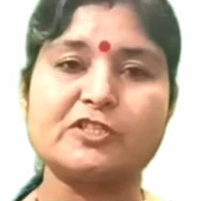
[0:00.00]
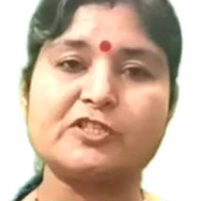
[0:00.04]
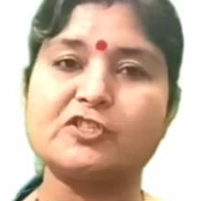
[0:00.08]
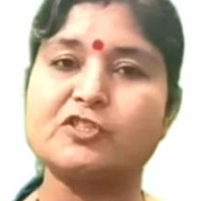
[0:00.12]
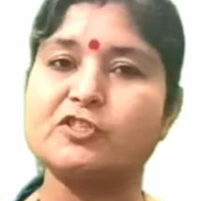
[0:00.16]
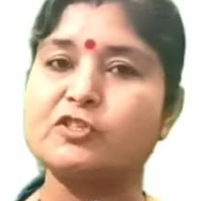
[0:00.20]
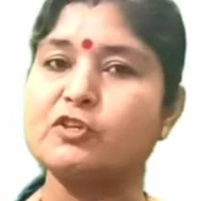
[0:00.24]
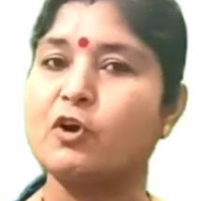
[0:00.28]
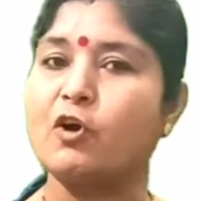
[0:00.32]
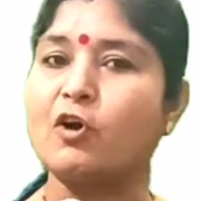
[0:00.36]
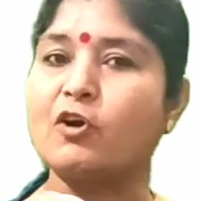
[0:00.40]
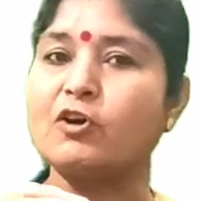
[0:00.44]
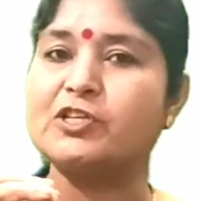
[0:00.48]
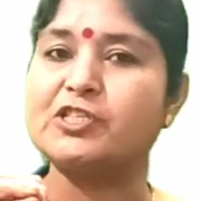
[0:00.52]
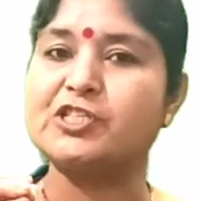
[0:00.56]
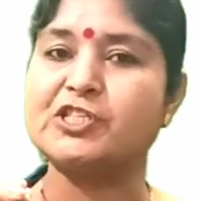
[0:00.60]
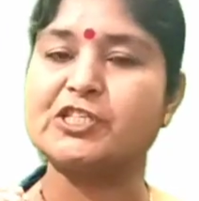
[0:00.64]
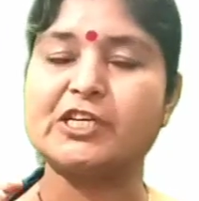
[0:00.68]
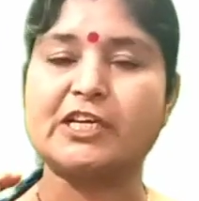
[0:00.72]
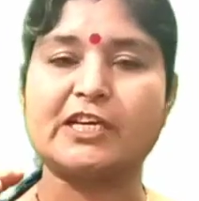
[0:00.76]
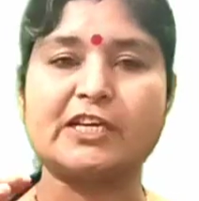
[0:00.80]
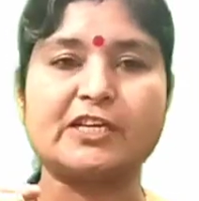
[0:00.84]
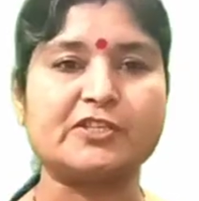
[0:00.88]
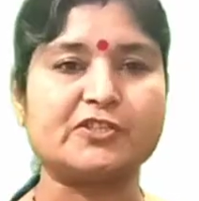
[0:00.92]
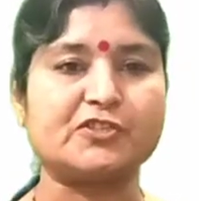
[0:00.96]
is not
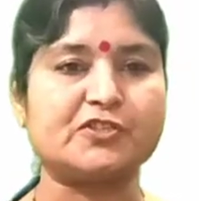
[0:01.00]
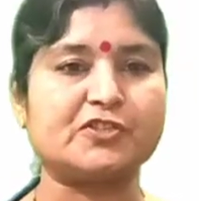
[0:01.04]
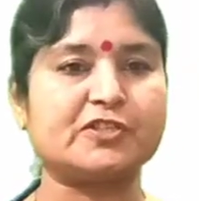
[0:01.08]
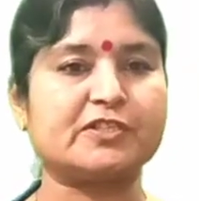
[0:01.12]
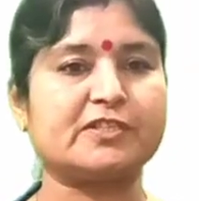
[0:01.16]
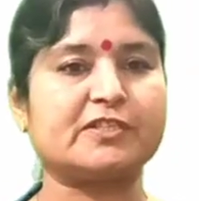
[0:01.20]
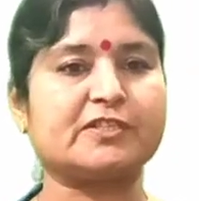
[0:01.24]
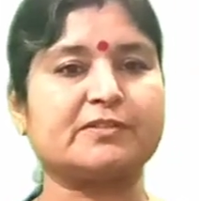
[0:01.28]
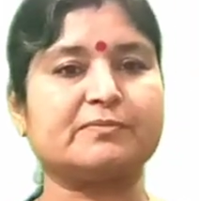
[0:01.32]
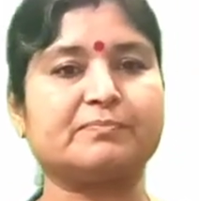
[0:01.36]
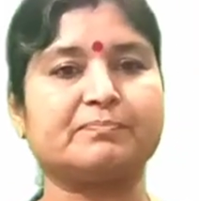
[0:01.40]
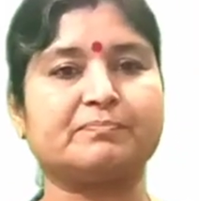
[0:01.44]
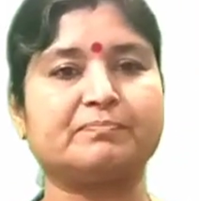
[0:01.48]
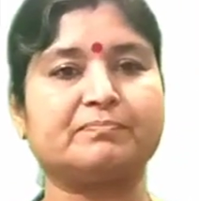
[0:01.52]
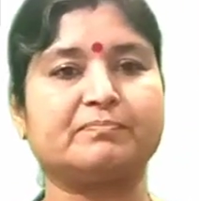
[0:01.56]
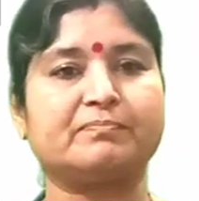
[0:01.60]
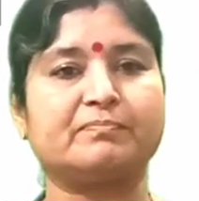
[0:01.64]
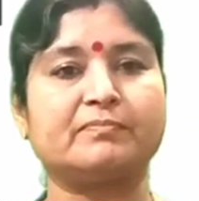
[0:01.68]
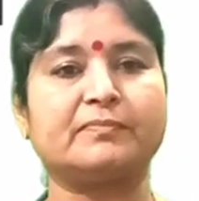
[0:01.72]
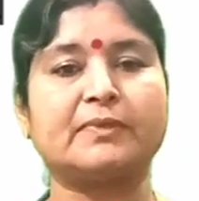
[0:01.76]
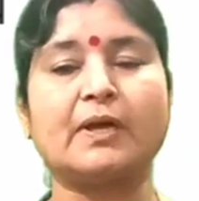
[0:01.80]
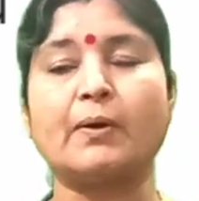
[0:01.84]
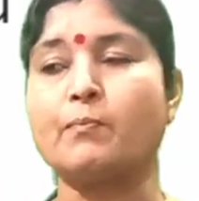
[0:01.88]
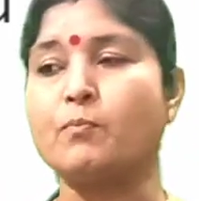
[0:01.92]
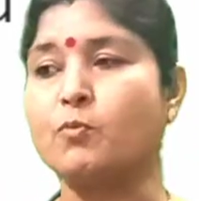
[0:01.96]
changed.
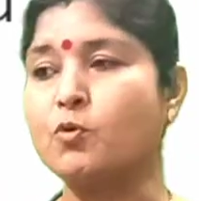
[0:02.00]
The